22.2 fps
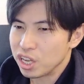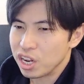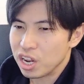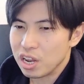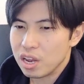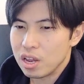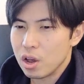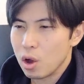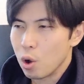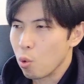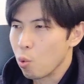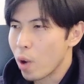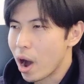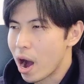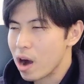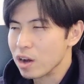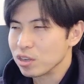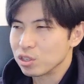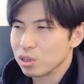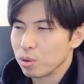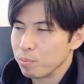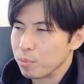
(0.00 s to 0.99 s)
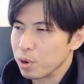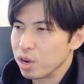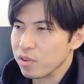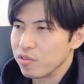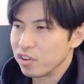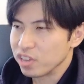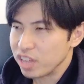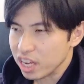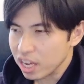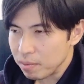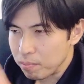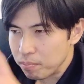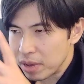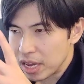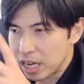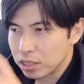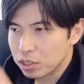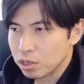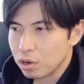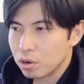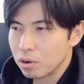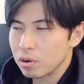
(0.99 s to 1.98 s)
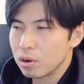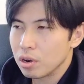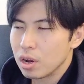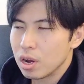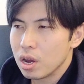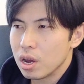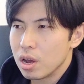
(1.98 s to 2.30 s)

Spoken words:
City, wow, it's so beautiful, taking picture.